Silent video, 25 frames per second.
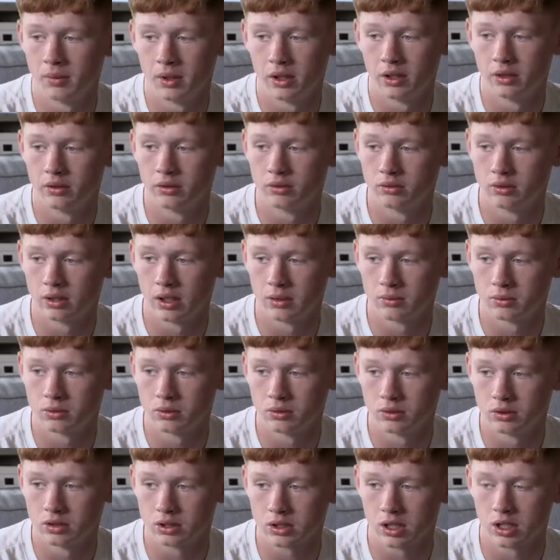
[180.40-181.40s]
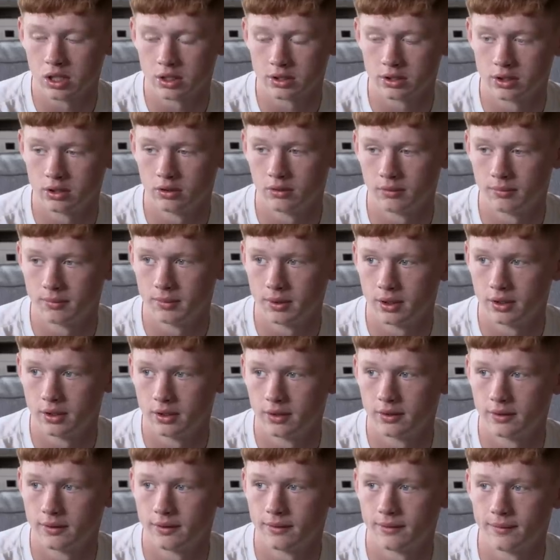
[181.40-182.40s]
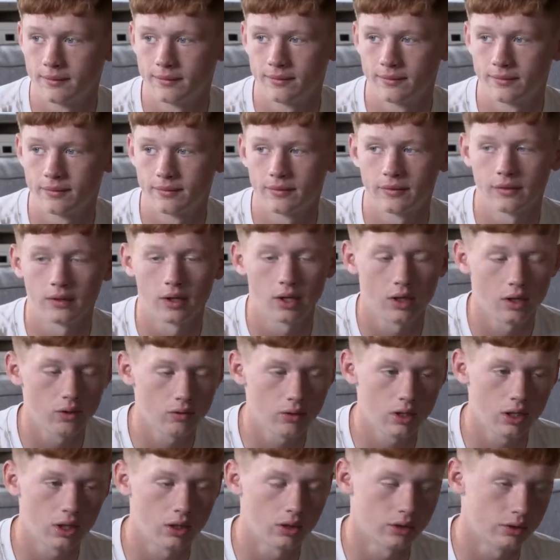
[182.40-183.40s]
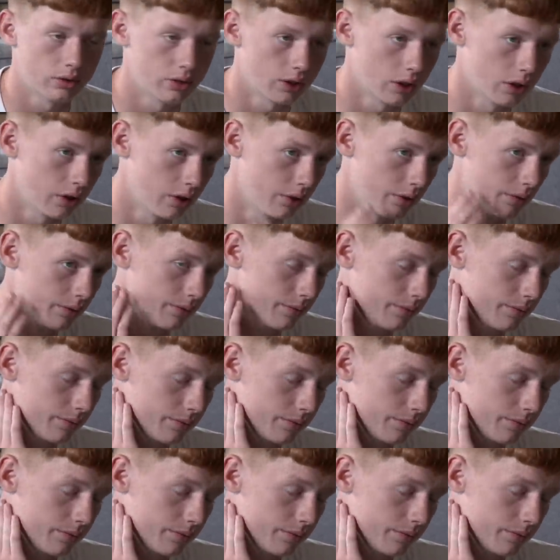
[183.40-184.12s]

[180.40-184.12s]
You know, it was absolutely disgusting of me. And I realise that now.